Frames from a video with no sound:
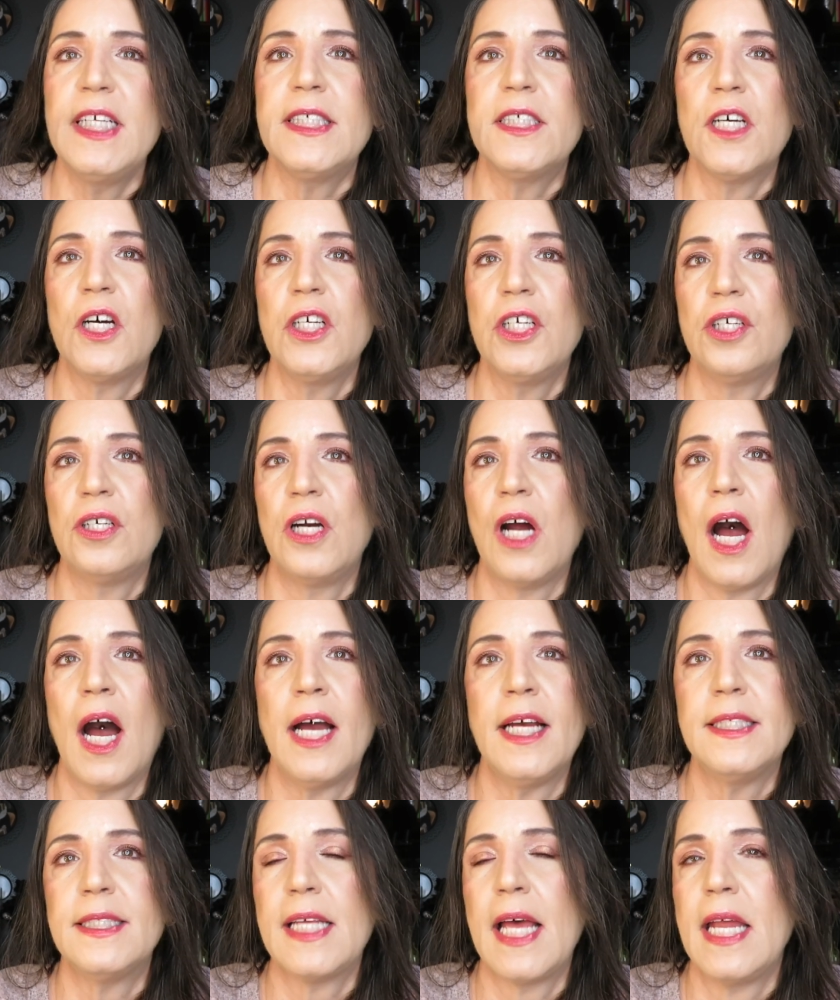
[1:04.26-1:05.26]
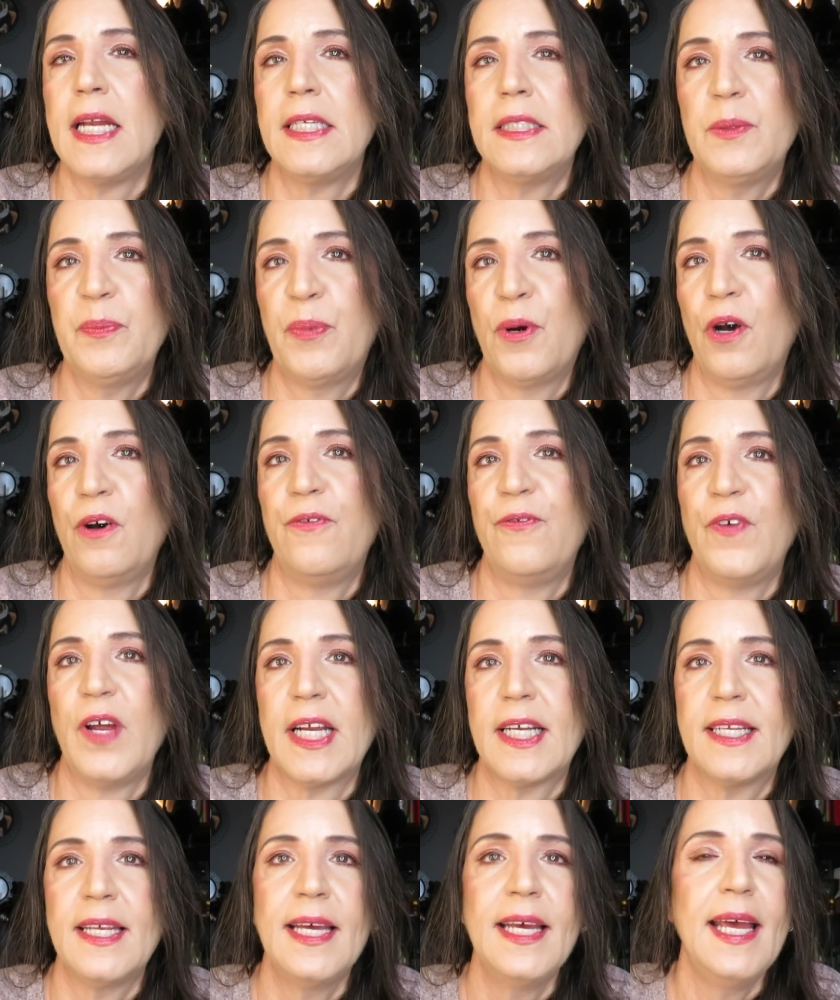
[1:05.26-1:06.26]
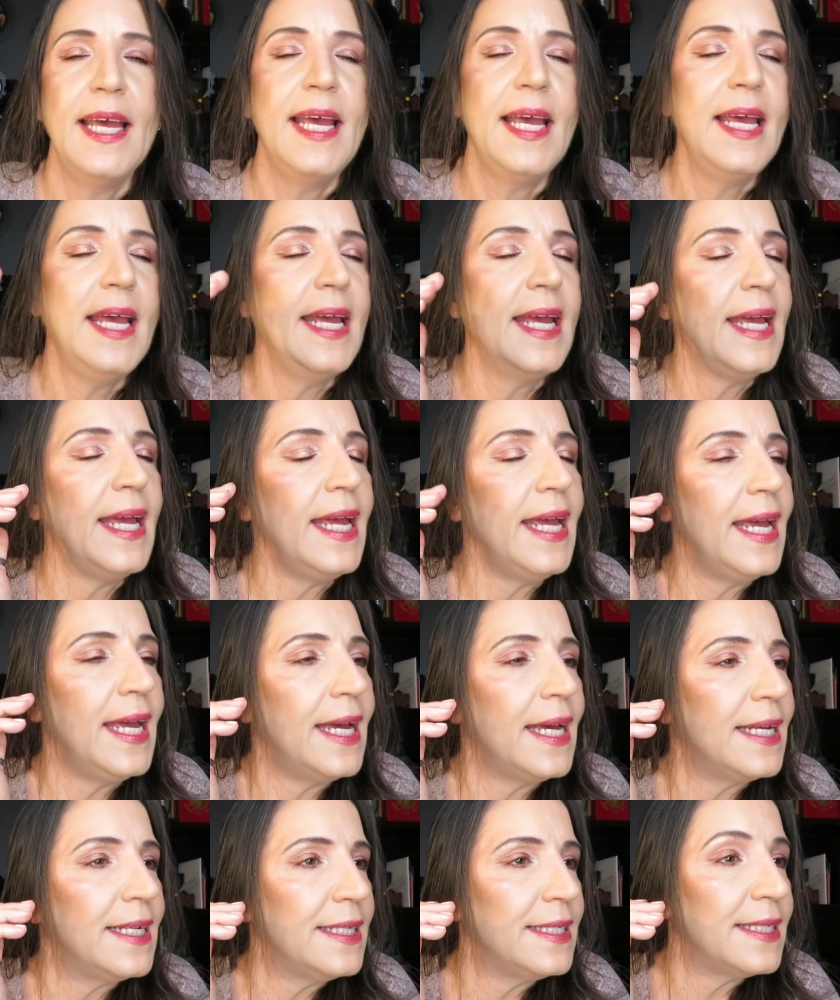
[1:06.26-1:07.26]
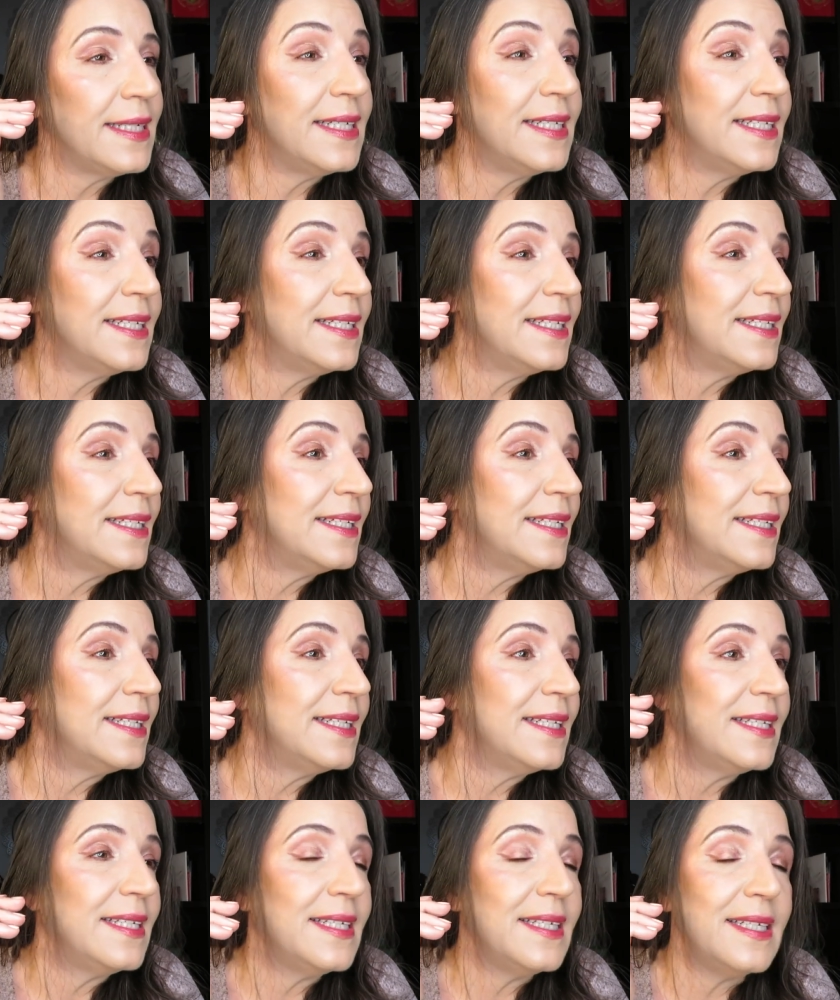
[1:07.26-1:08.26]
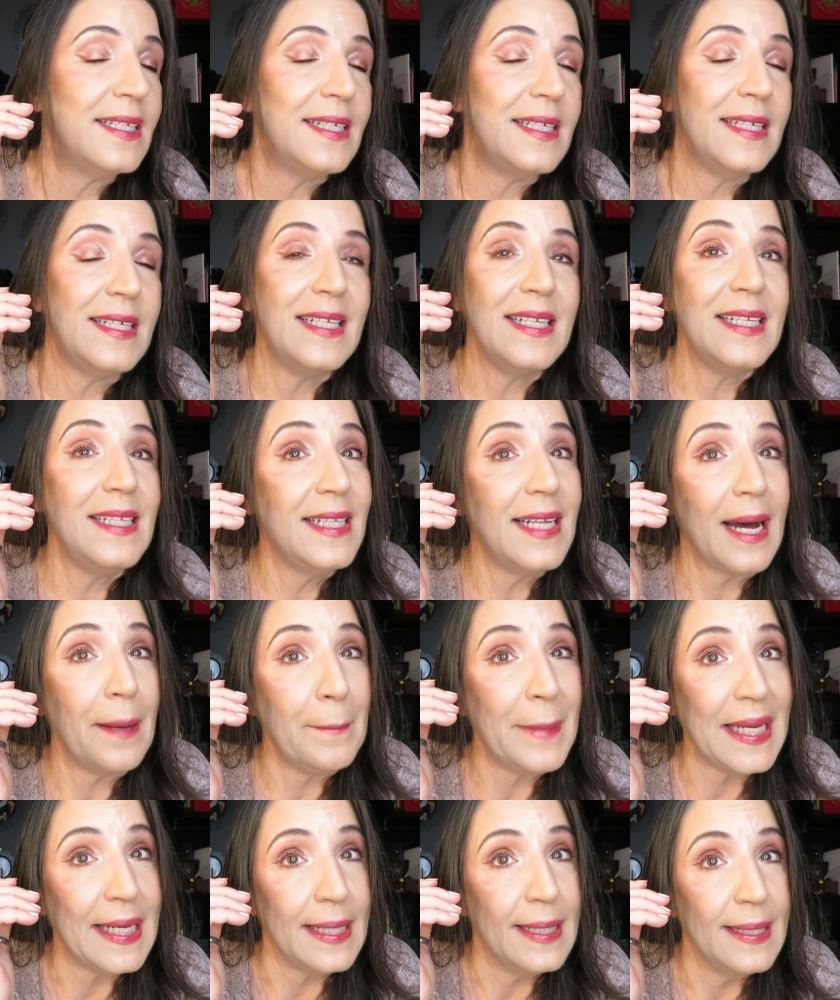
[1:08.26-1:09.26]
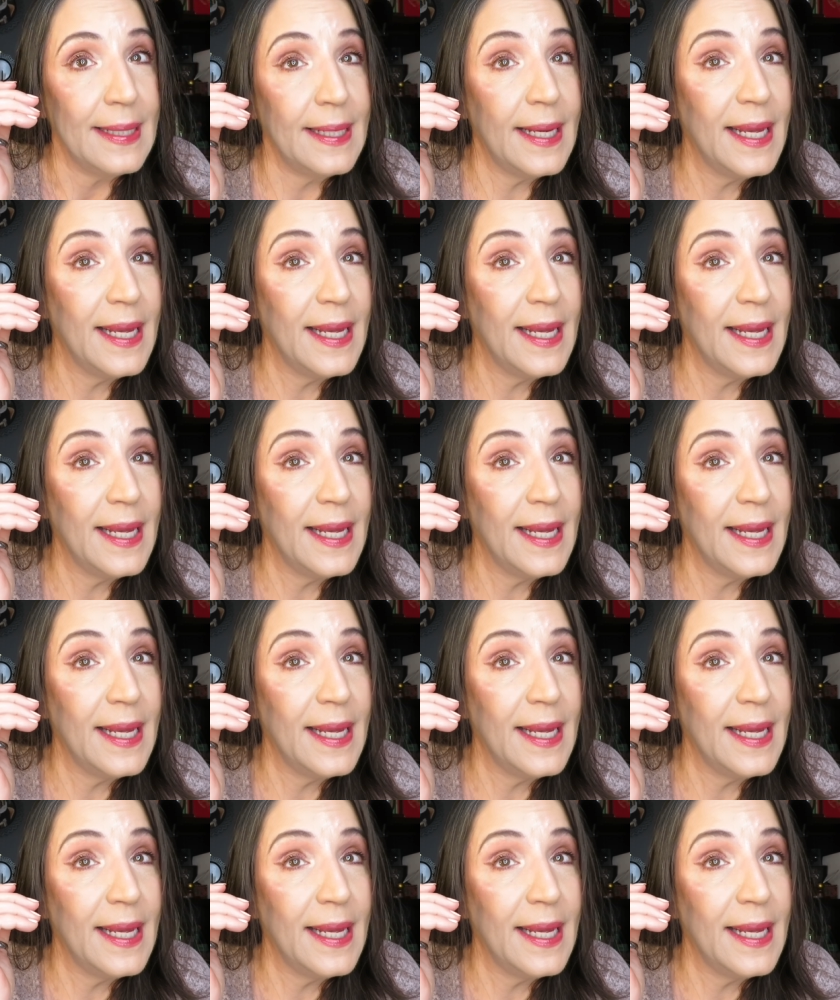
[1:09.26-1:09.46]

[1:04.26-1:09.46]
it's on her eyes and it's perfect. And not me.